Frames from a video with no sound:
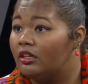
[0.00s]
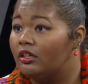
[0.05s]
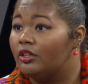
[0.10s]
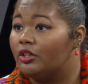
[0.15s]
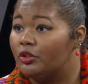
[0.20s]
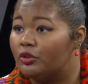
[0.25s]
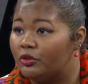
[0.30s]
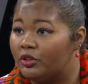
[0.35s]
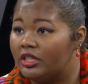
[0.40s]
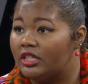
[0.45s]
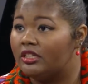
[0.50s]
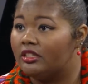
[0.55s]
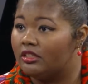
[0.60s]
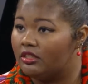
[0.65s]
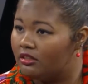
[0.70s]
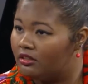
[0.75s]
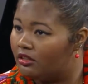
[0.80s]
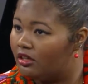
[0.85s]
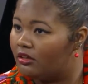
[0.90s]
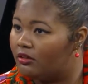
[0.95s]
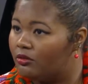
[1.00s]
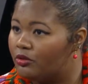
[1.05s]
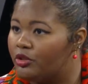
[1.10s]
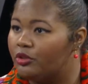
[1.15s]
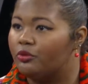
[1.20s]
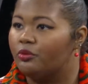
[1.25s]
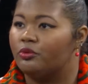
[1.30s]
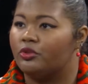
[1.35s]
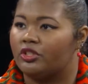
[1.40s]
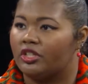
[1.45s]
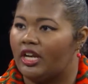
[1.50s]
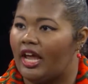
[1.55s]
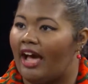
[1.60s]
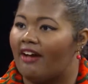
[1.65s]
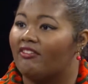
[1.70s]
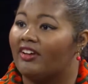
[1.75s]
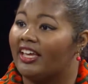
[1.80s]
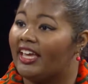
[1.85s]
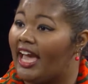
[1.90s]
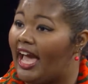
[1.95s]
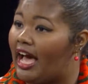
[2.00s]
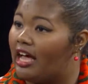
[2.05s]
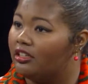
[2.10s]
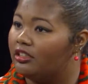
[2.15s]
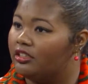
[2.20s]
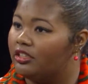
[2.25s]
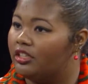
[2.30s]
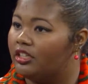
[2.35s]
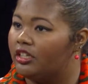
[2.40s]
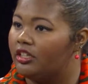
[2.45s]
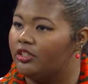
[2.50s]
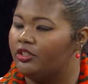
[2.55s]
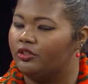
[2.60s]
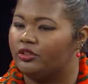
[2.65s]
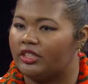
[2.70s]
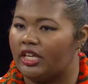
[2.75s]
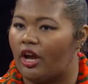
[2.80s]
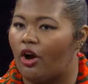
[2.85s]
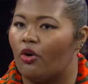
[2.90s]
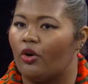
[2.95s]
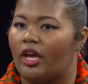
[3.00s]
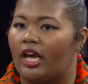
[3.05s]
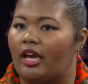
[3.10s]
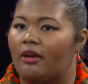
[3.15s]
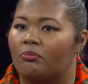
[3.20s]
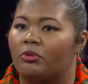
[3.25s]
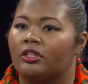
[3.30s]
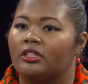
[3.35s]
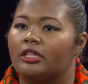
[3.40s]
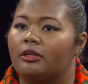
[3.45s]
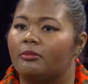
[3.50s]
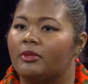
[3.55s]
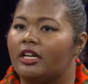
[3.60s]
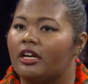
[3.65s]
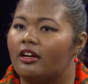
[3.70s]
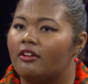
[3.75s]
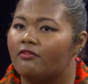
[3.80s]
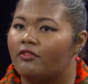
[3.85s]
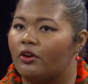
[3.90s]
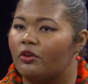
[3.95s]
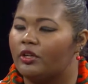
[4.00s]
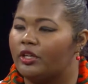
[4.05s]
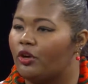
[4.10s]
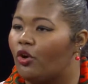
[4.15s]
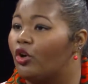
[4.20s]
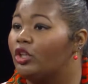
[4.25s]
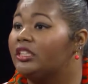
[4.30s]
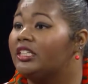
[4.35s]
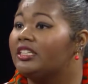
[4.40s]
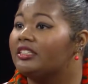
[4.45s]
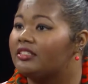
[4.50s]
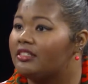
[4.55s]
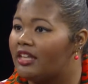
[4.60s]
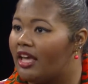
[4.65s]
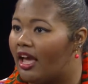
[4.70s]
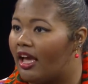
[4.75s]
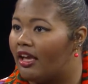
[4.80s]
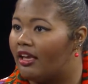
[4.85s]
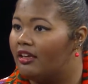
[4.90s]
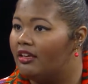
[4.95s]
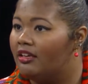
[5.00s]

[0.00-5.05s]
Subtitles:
You need, you should have a calendar. You say, okay, preliminary voting on this day.